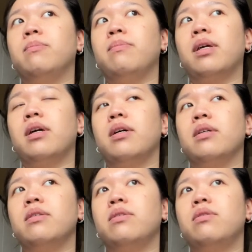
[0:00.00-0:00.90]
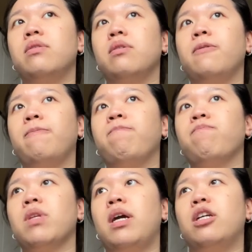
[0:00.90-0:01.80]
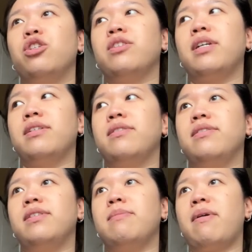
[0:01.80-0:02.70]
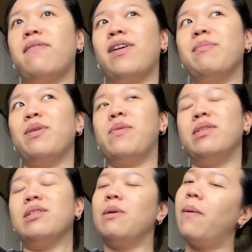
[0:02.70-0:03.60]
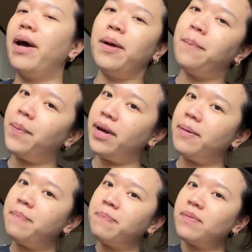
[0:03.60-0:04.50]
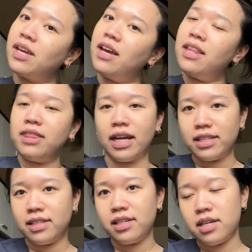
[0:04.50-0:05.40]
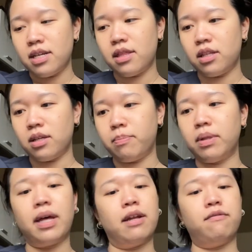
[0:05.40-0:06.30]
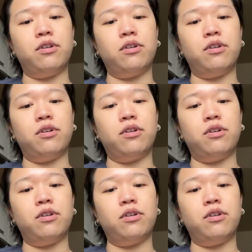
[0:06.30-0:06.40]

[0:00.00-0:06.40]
because it's just nice to see my family once in a while. But that's the plan for